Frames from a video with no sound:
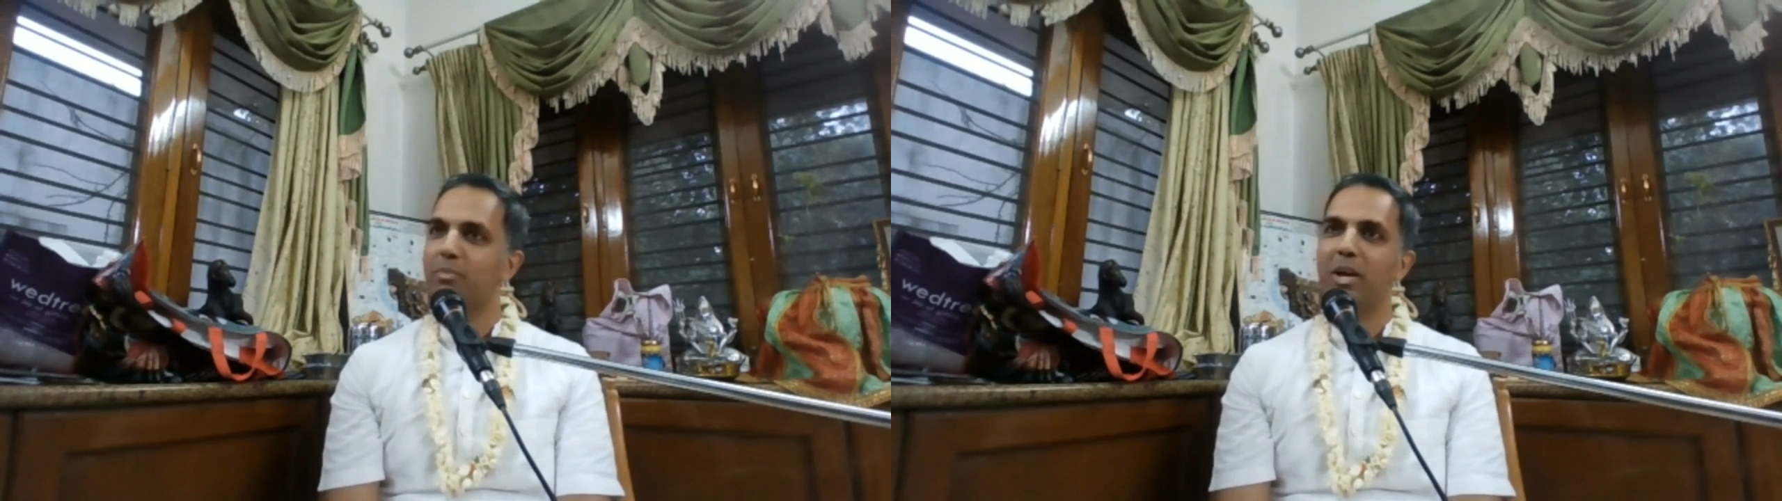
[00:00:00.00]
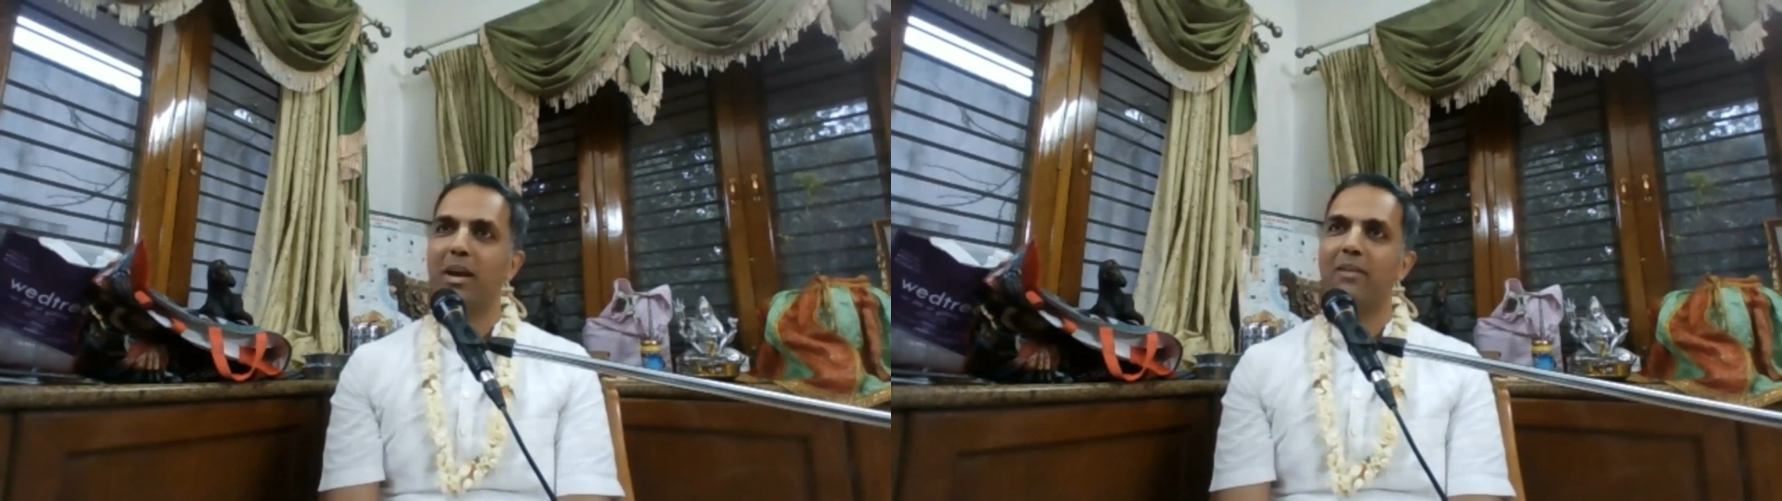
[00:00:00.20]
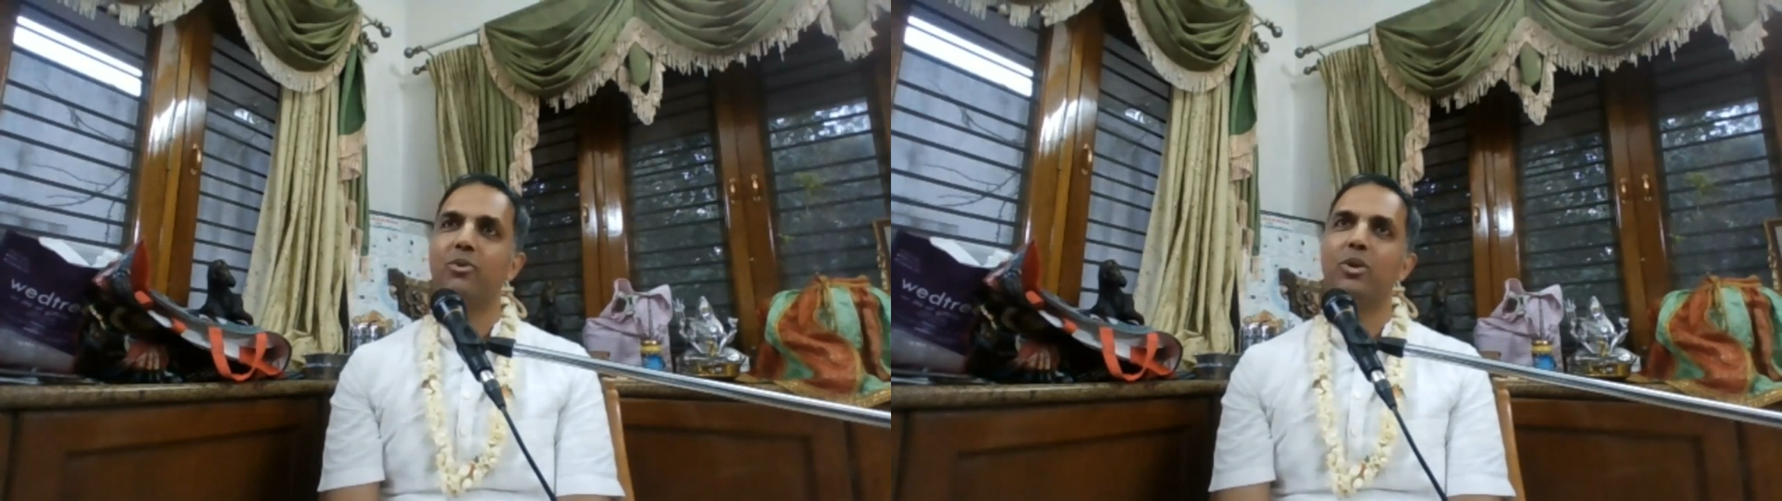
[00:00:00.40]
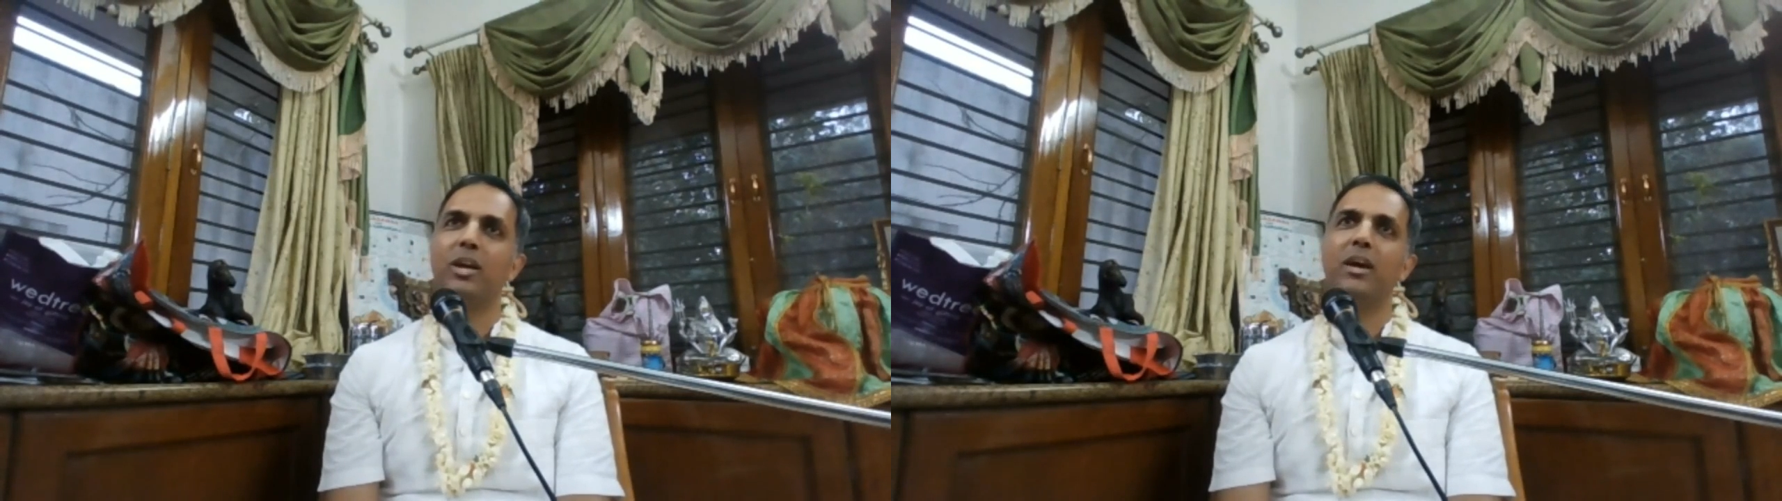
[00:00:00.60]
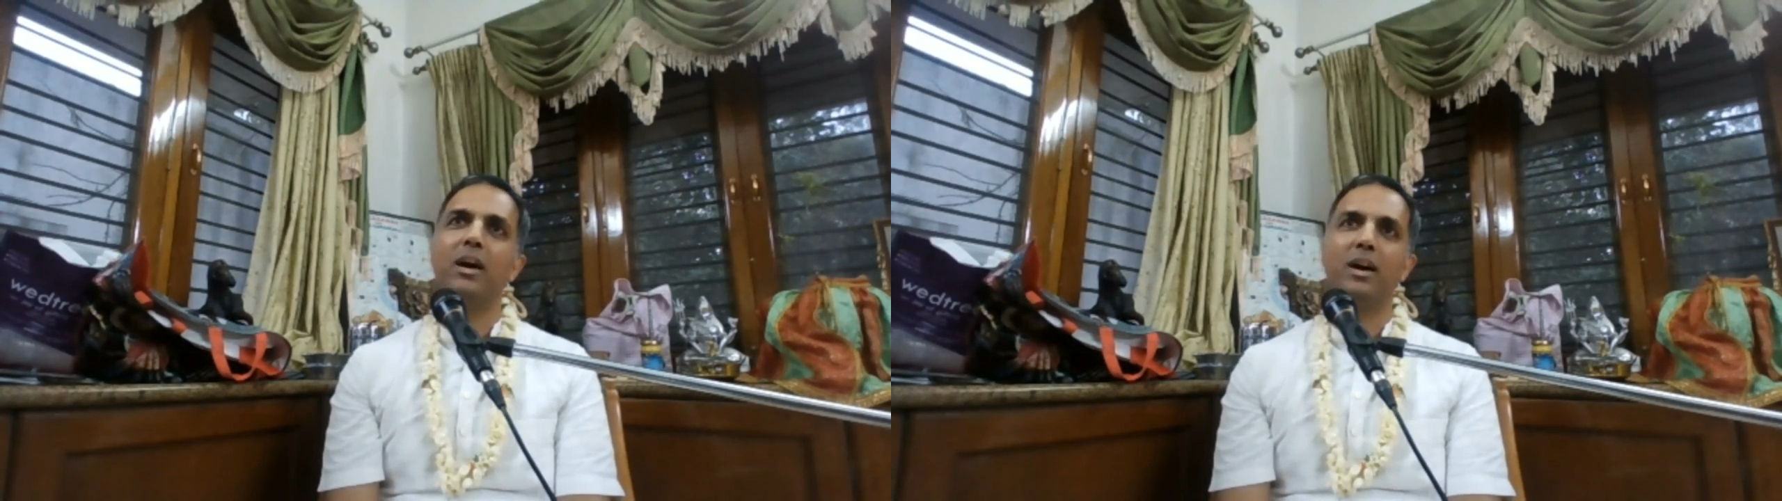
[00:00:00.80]
that we have
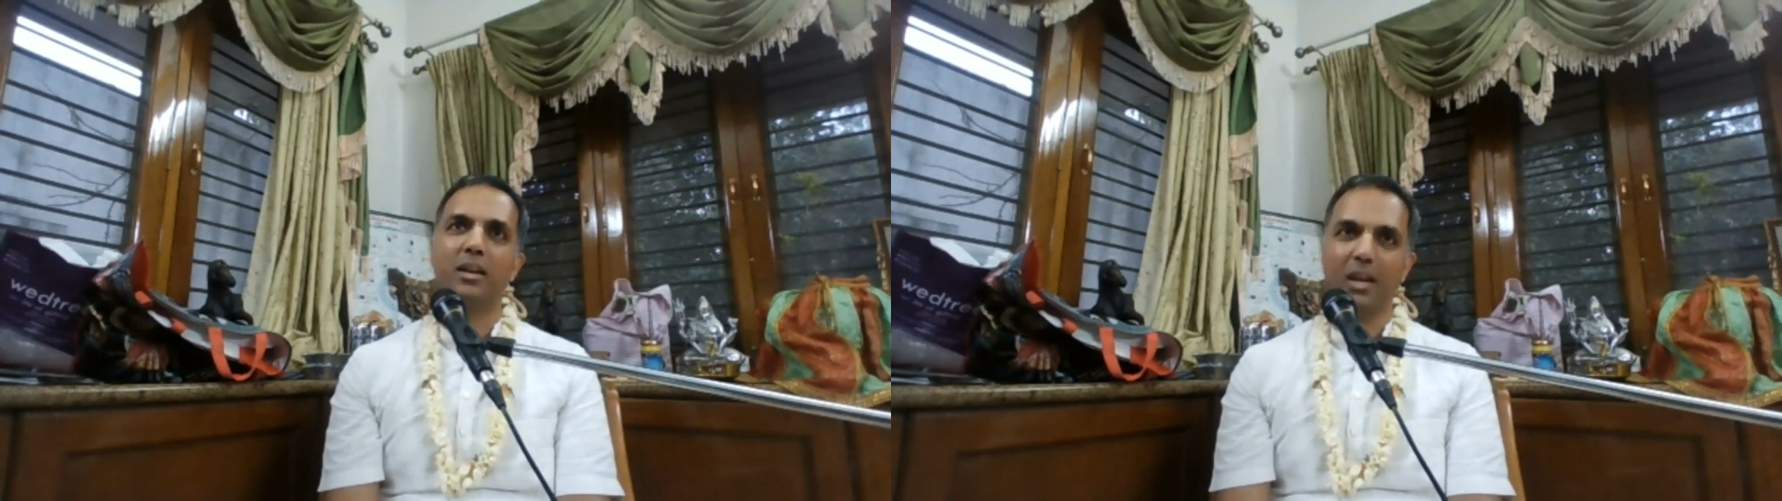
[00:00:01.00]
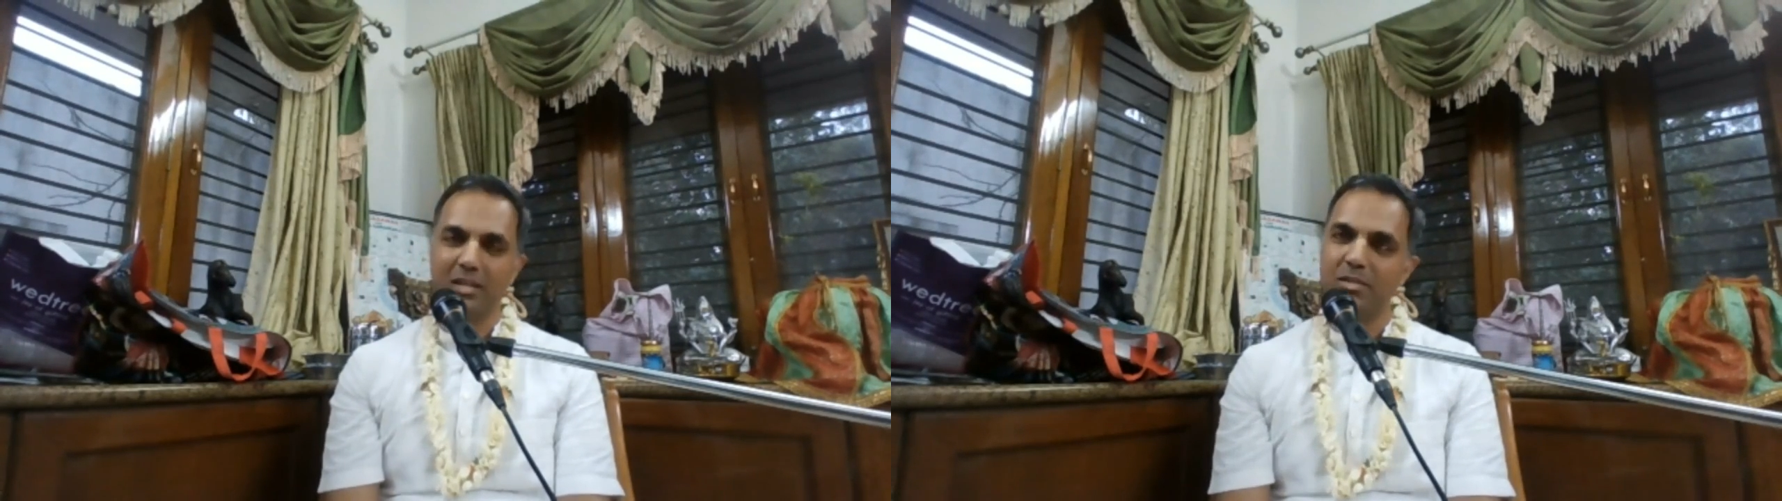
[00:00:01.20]
today are